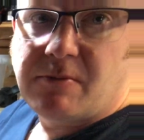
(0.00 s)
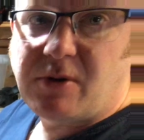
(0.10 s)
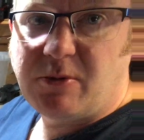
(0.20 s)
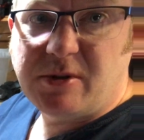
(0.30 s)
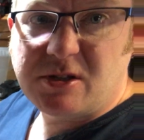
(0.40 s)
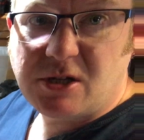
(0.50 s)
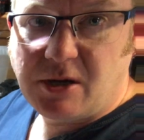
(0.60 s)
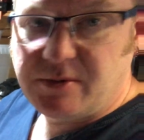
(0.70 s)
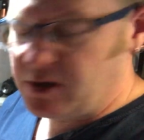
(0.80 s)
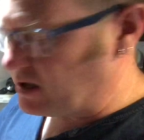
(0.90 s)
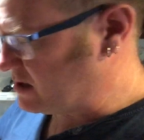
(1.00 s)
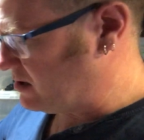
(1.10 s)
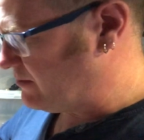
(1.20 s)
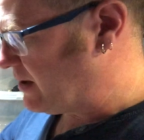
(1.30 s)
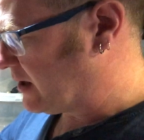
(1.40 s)
Probably the time you get to
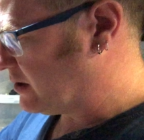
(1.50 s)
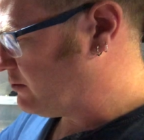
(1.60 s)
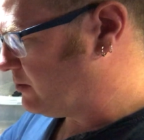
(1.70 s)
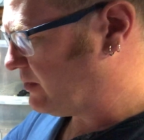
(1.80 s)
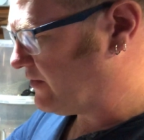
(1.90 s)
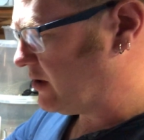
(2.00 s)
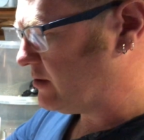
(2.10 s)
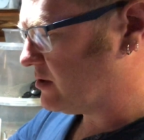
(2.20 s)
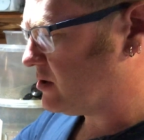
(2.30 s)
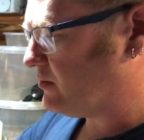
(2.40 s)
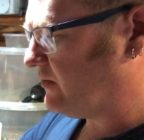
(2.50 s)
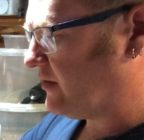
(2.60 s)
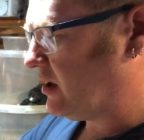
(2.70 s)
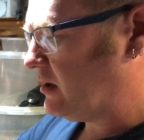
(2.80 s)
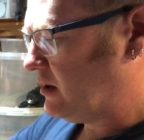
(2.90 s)
the bank they won't be frozen, to be
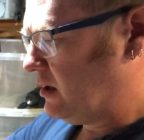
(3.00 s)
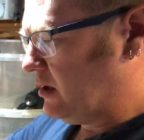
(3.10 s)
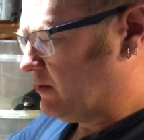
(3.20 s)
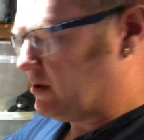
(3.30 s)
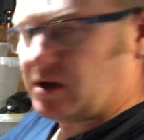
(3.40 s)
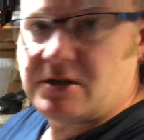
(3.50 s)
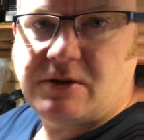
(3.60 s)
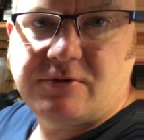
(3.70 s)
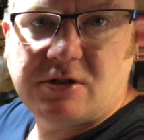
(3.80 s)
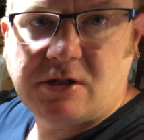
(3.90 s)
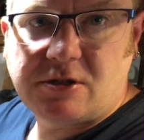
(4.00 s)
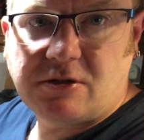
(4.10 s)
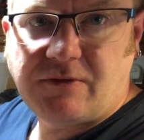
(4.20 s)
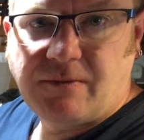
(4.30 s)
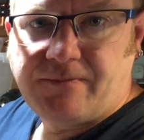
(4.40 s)
fair, but these I've just
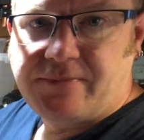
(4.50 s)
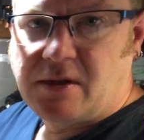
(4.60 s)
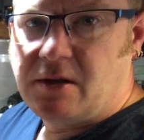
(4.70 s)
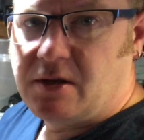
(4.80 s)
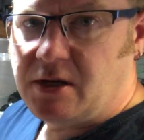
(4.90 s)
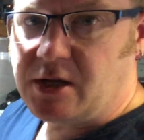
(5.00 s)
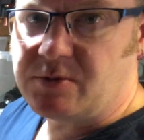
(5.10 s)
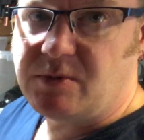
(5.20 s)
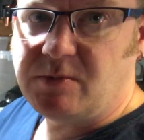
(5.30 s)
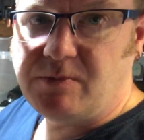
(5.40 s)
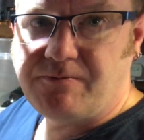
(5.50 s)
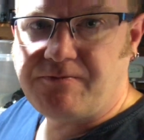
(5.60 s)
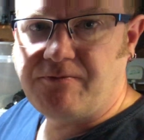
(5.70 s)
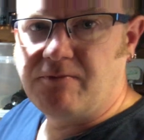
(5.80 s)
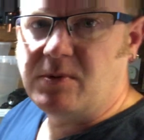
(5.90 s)
literally had them in
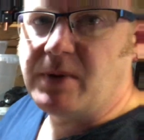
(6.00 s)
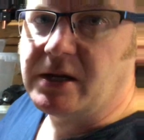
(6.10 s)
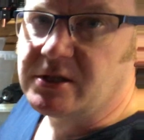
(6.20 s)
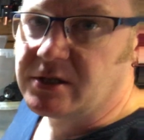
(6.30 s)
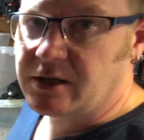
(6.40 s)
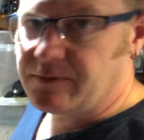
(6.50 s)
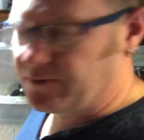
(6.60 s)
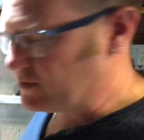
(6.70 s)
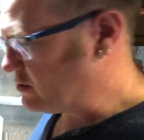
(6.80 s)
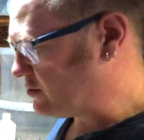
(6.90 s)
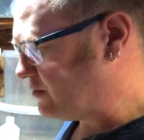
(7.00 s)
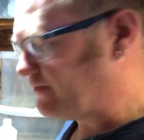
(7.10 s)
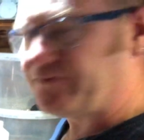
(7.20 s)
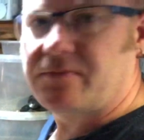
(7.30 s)
my bait shed, took them